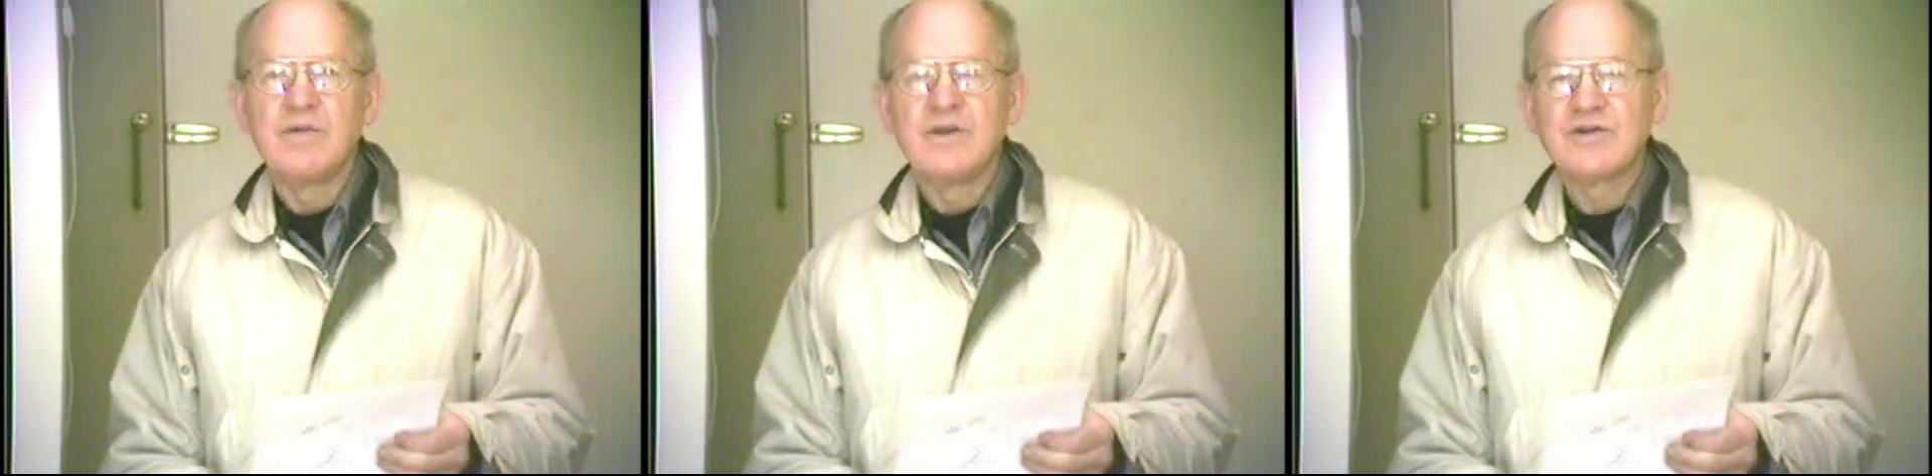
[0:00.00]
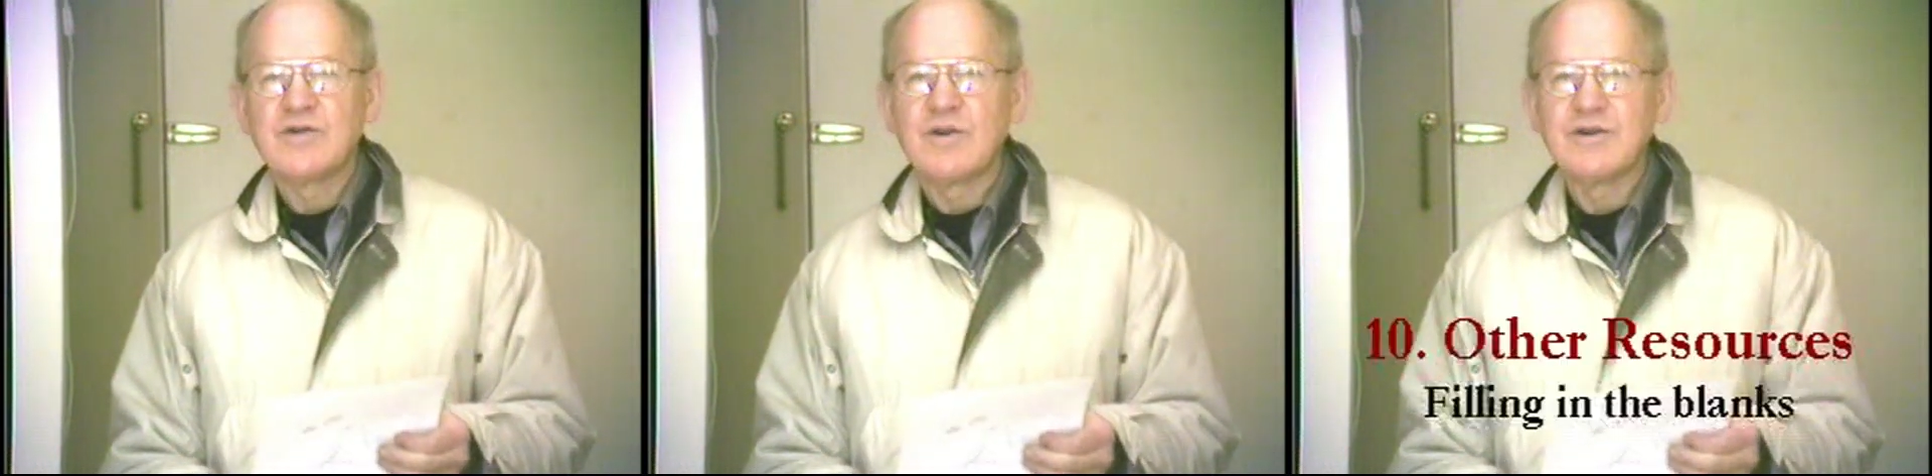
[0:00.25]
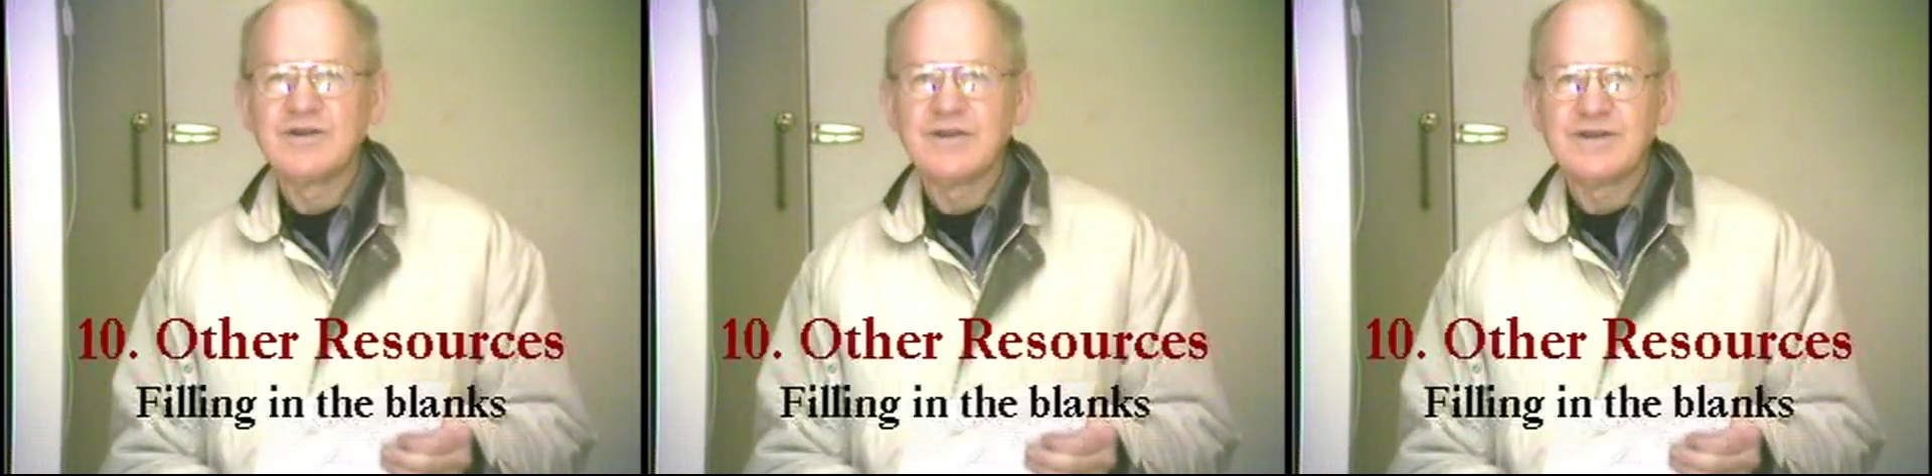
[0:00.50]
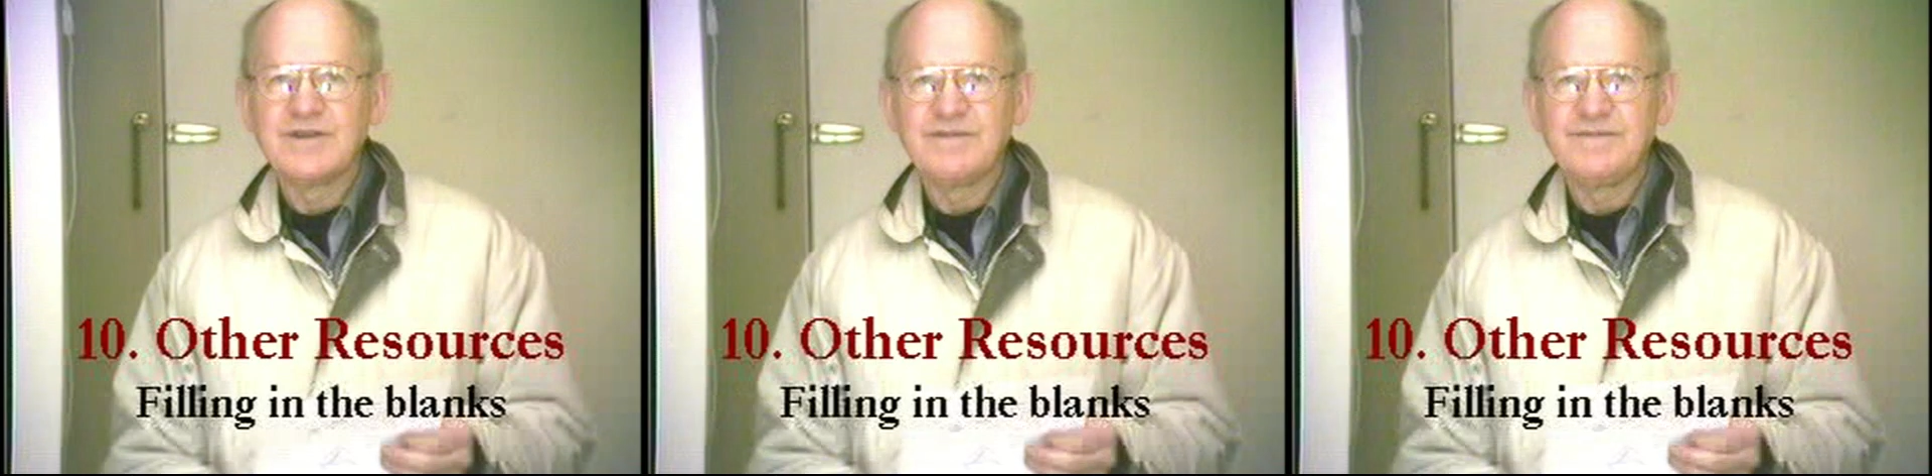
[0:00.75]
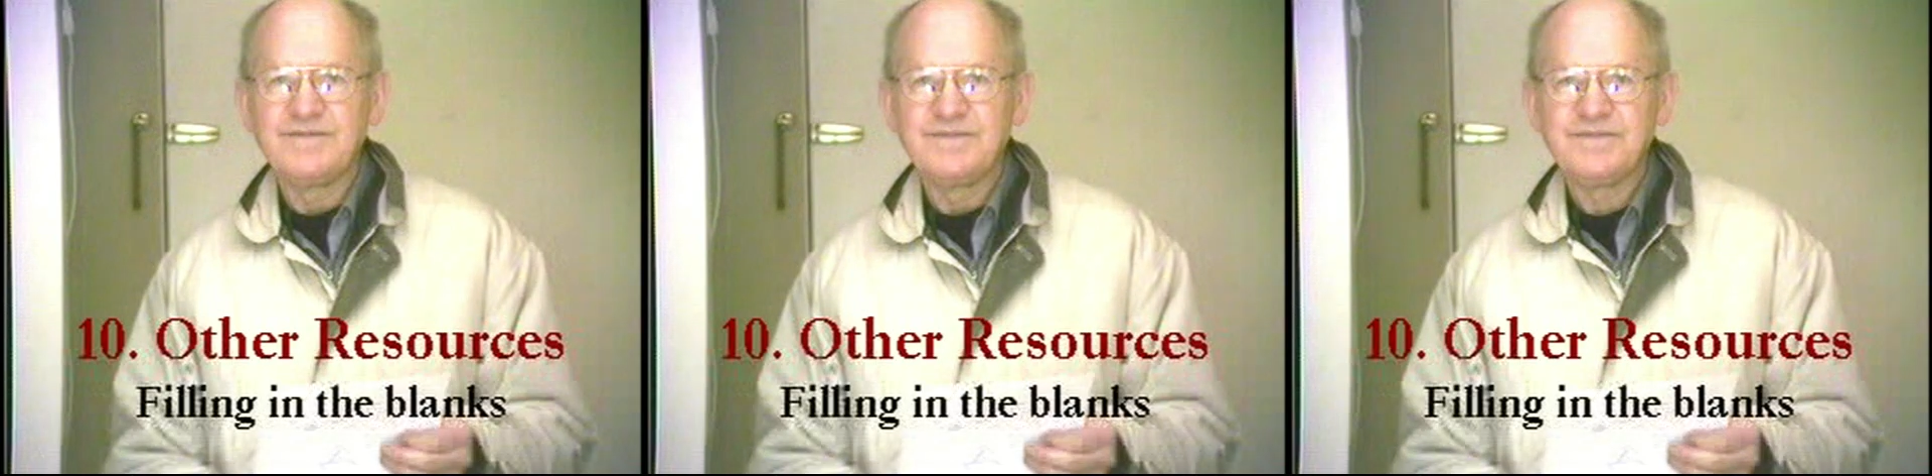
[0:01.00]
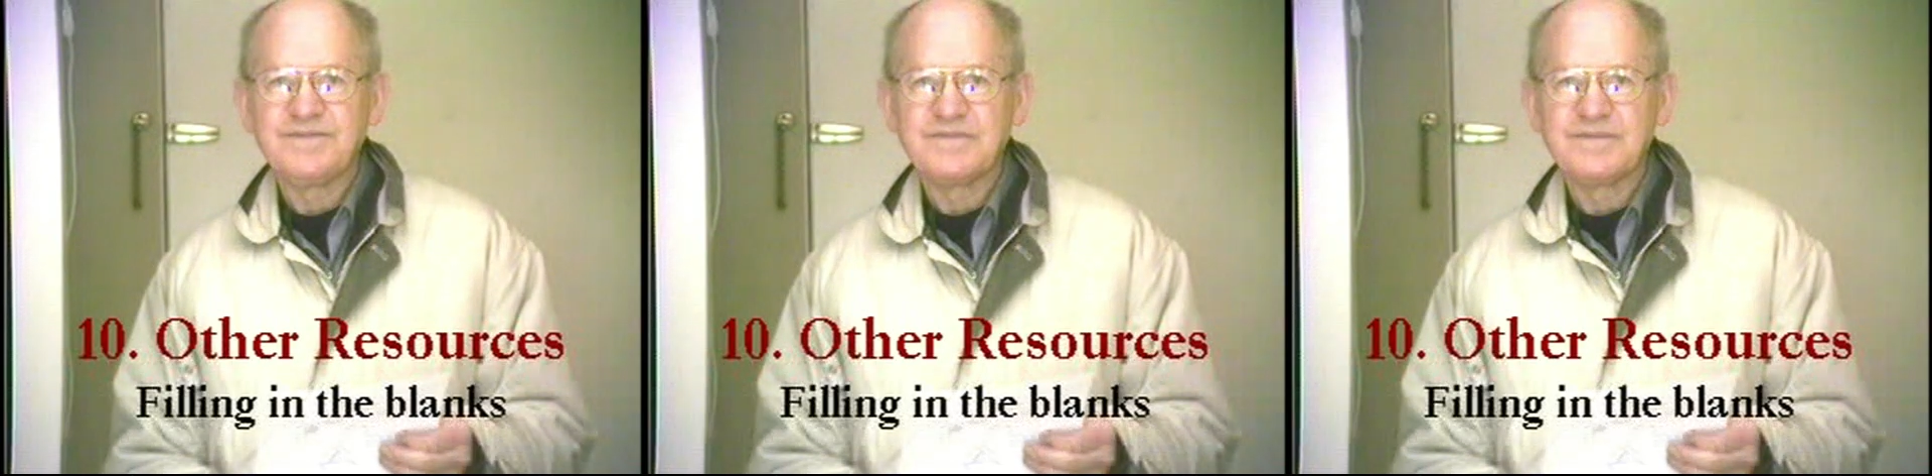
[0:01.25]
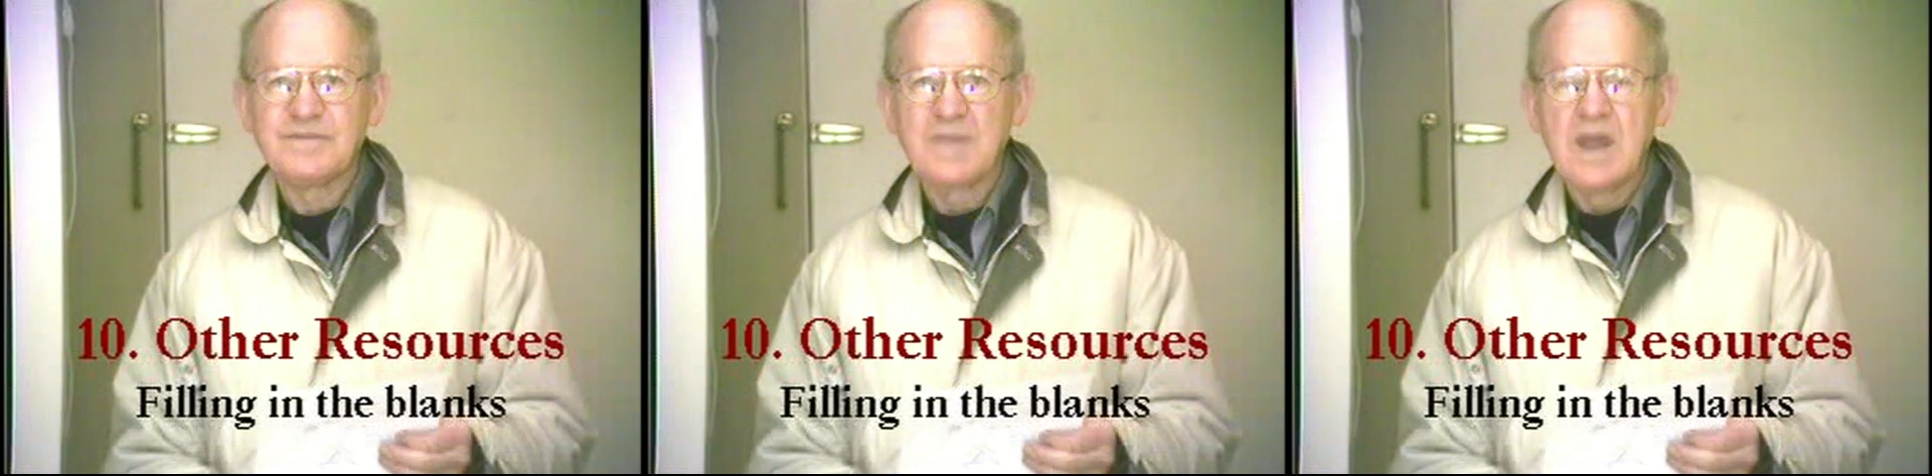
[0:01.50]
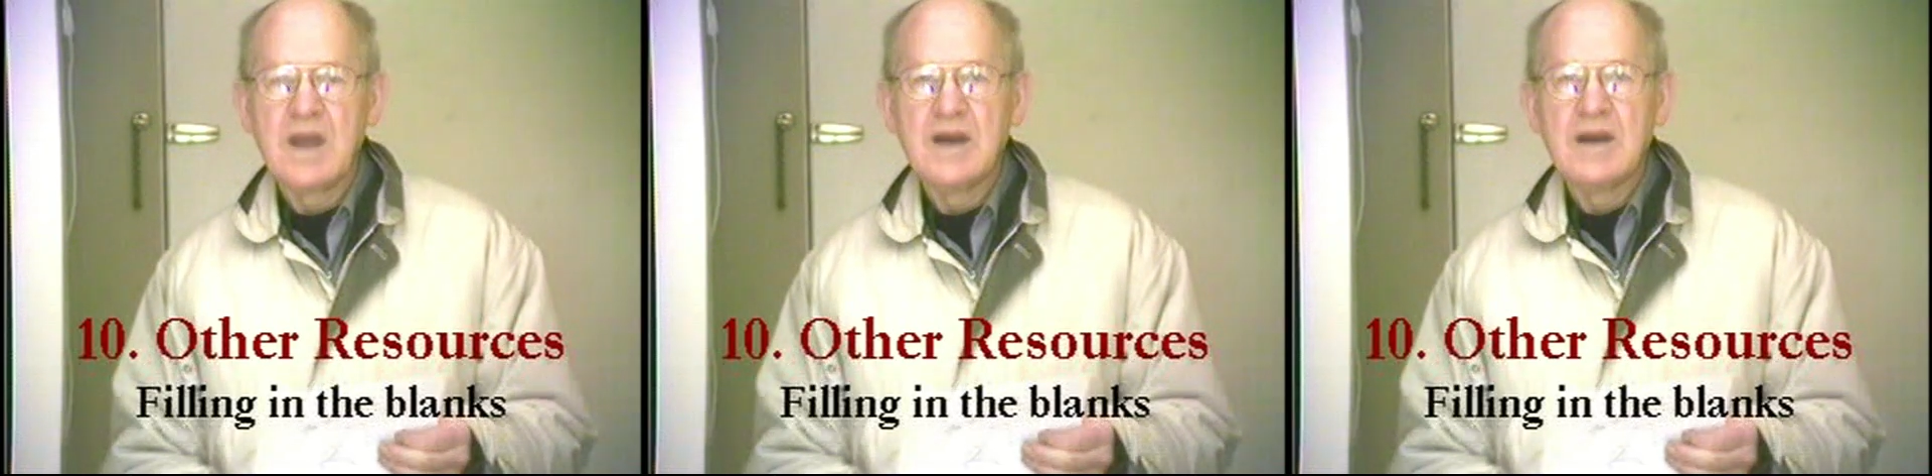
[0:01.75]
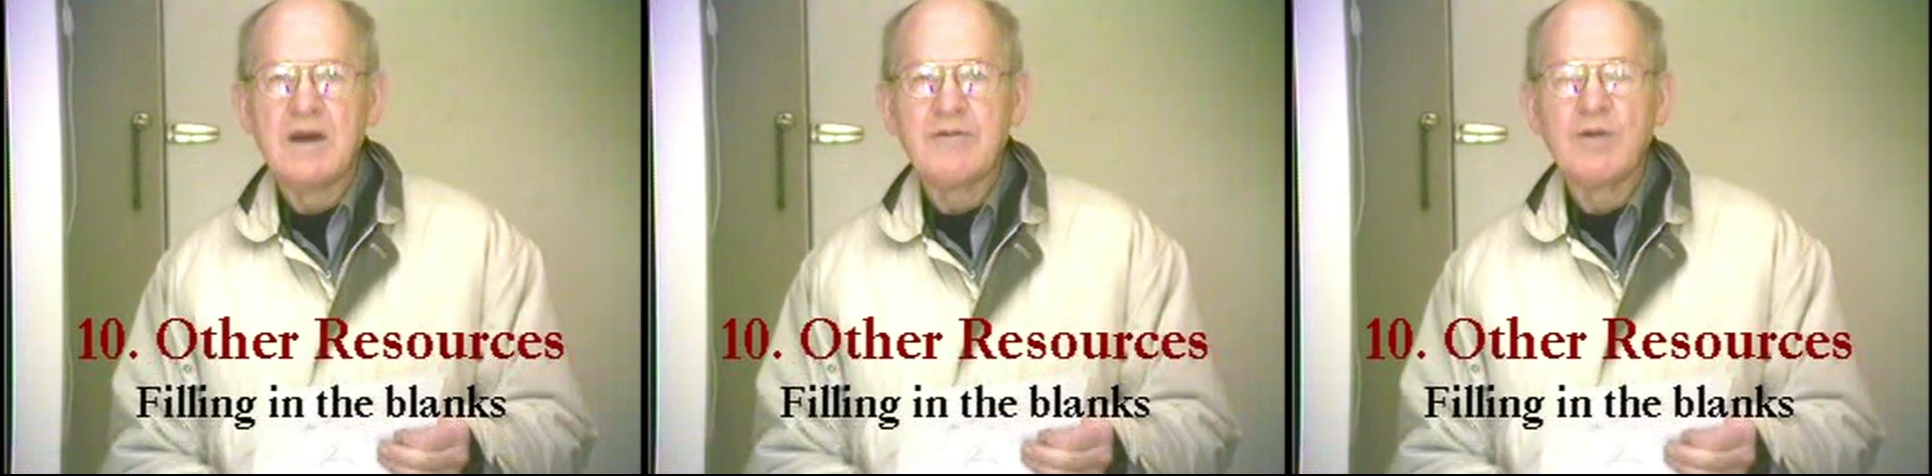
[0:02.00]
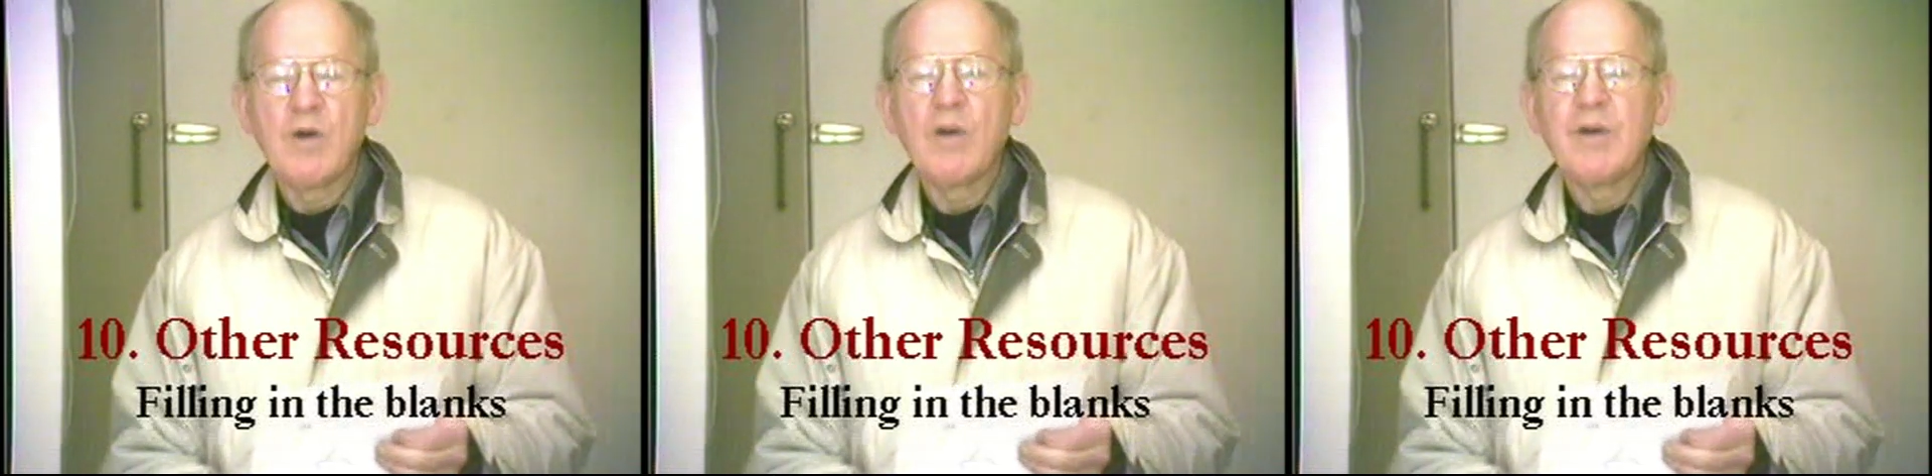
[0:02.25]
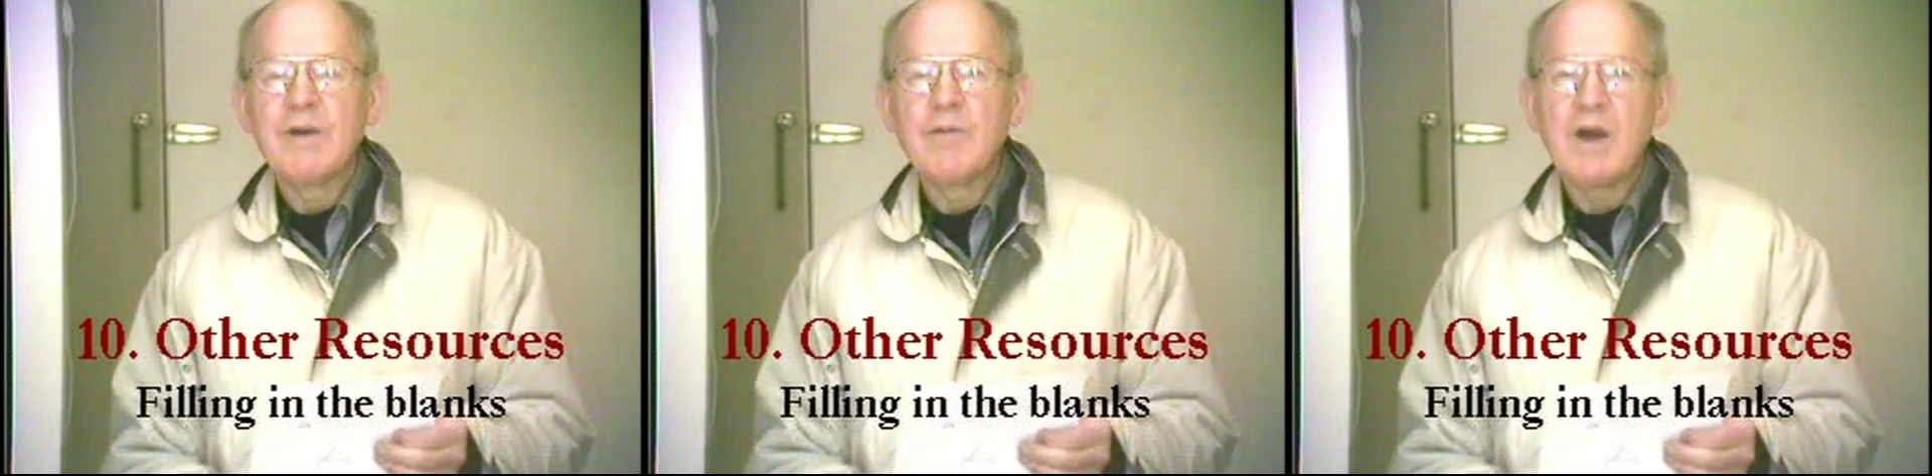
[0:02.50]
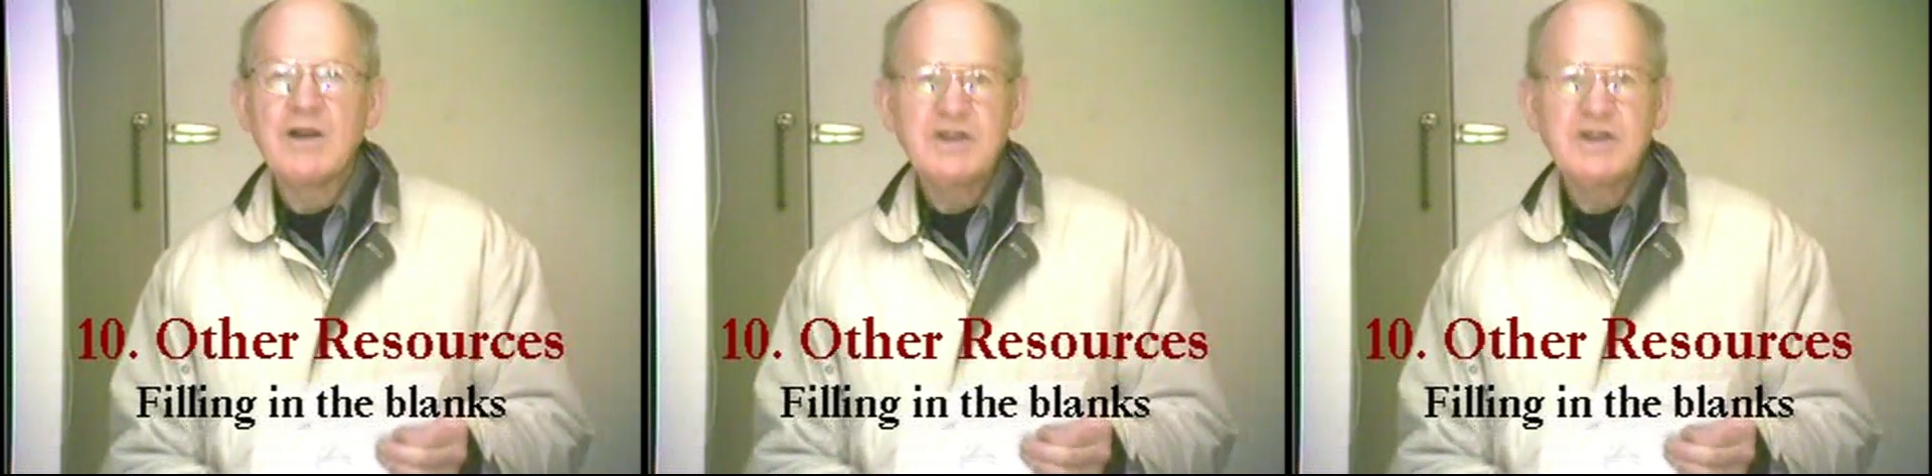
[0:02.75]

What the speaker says: resources. Now, if you're already